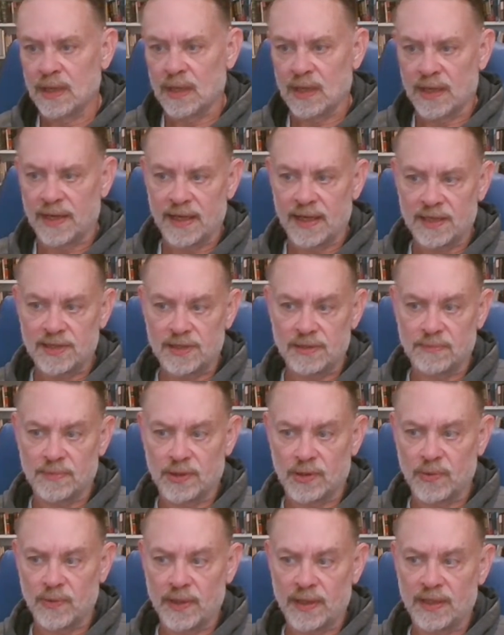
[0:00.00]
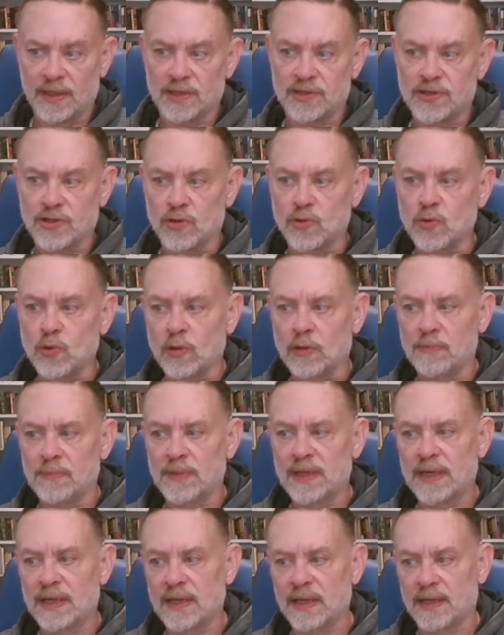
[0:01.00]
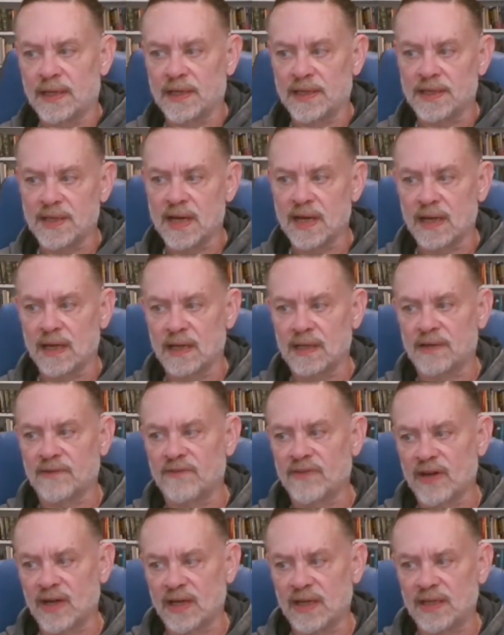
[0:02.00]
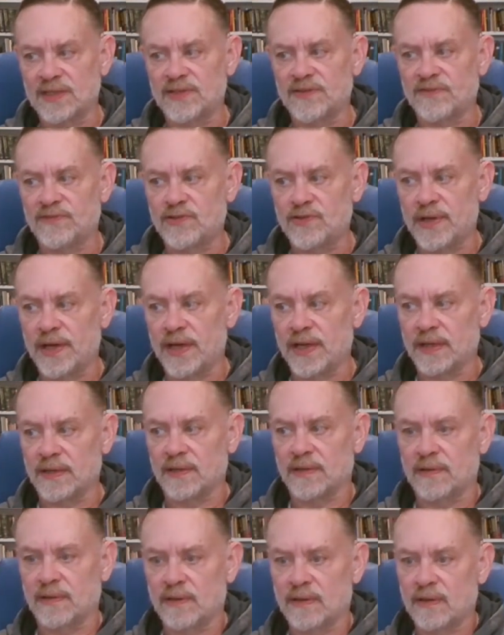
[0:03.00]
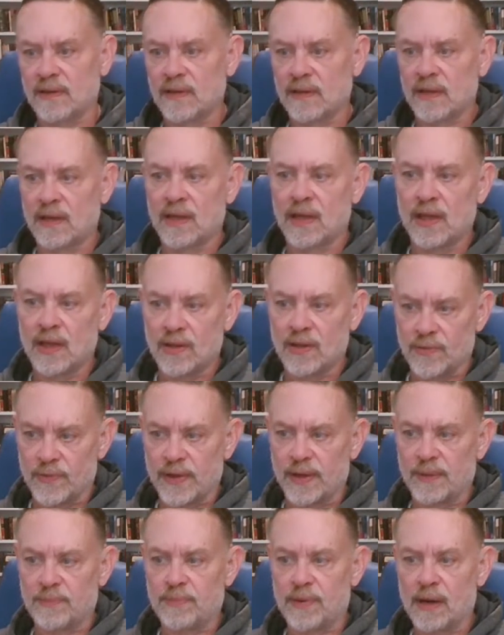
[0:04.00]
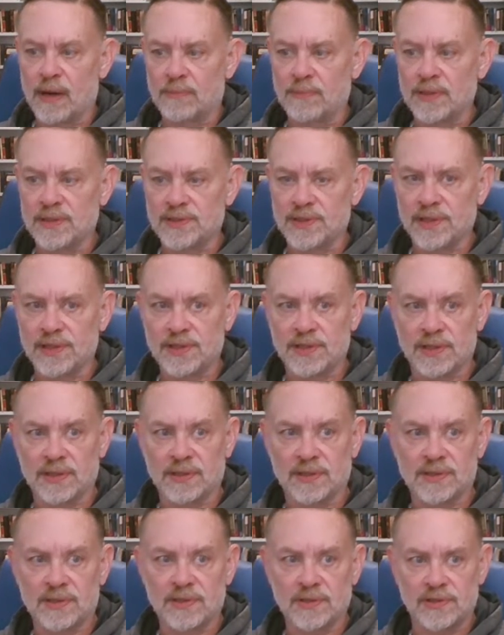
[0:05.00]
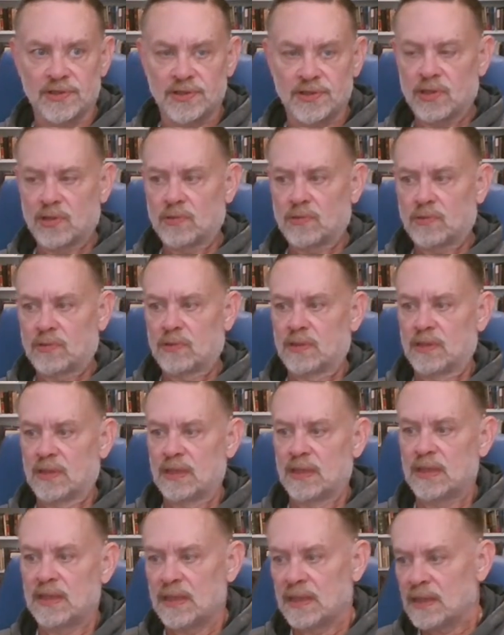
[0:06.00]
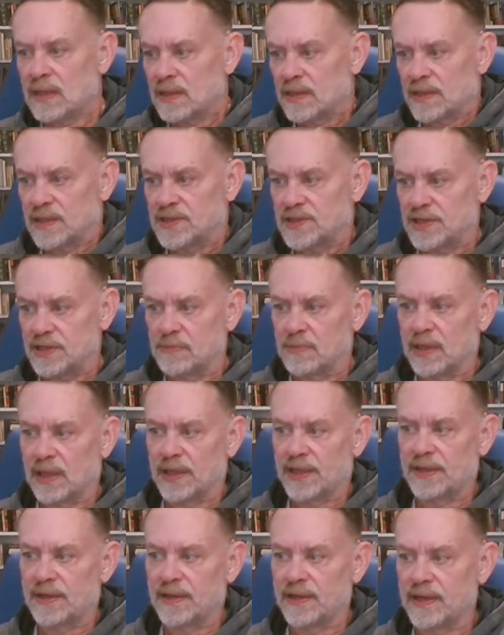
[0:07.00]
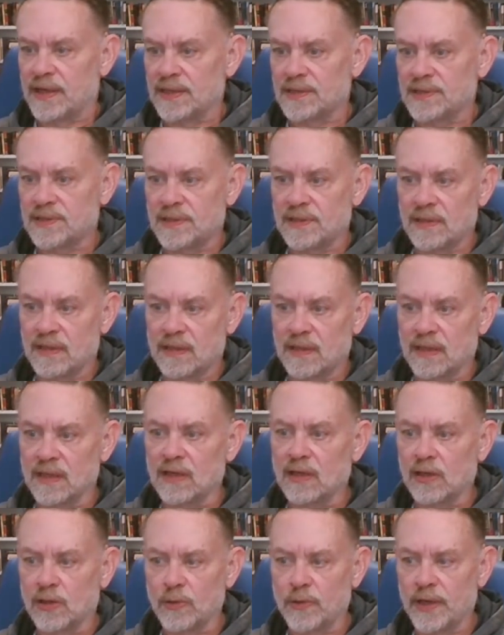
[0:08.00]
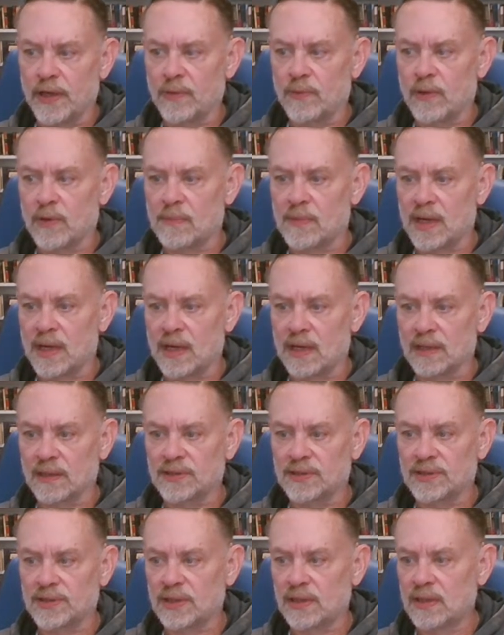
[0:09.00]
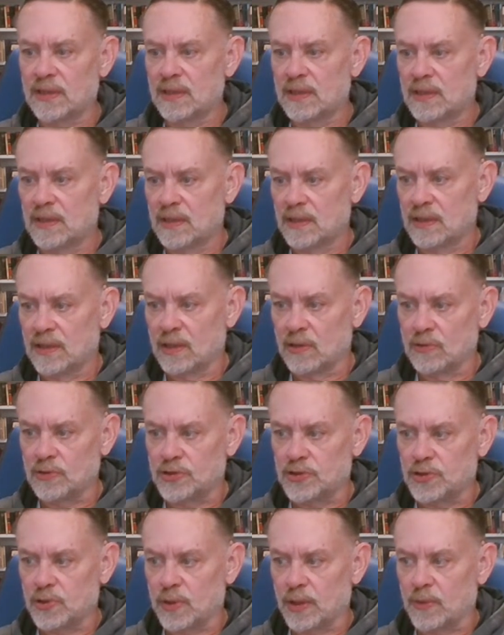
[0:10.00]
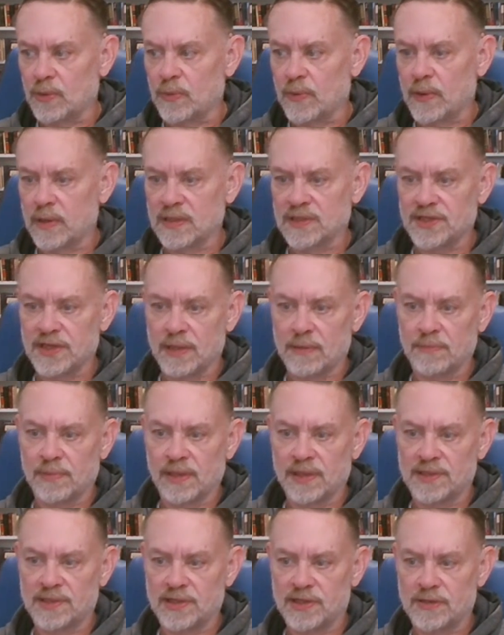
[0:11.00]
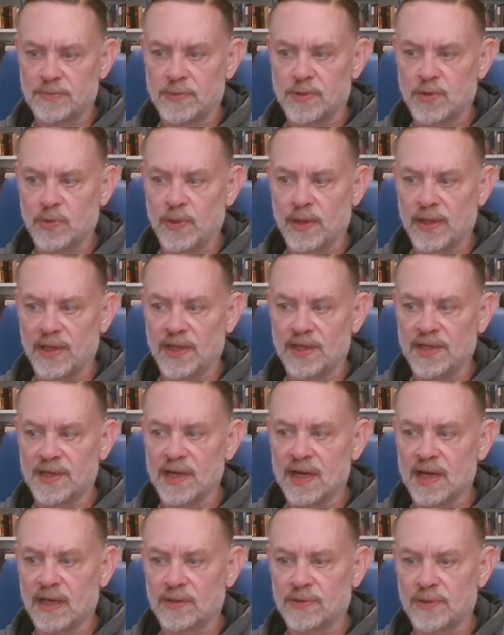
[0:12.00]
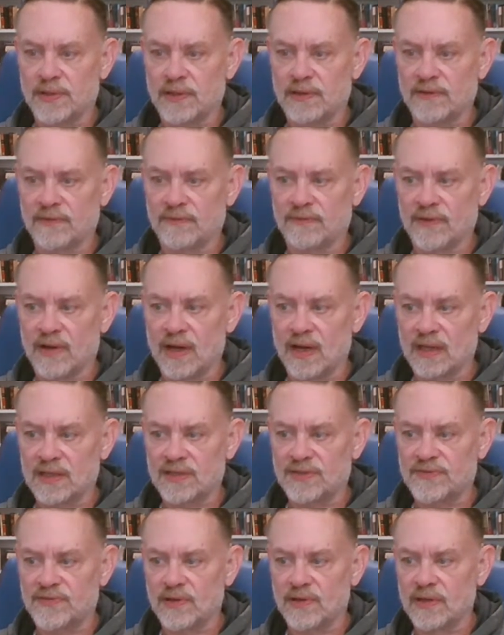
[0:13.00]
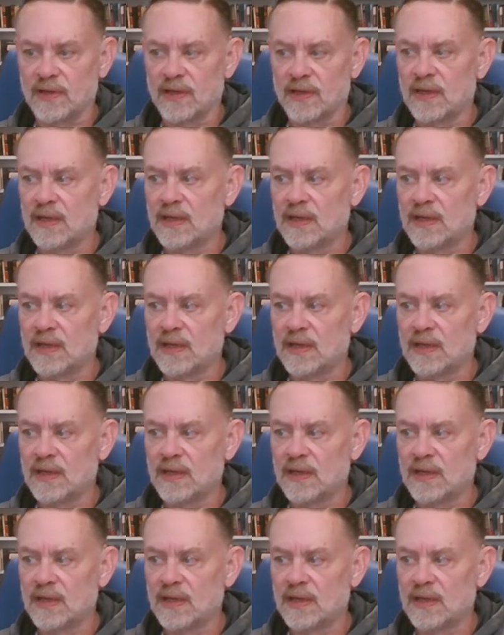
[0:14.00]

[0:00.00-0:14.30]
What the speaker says: Connection between the schoolmen and the divines of Trent. 3 propositions to show the similarities. Concluding remarks. Note showing resemblances between the doctrine of Oxford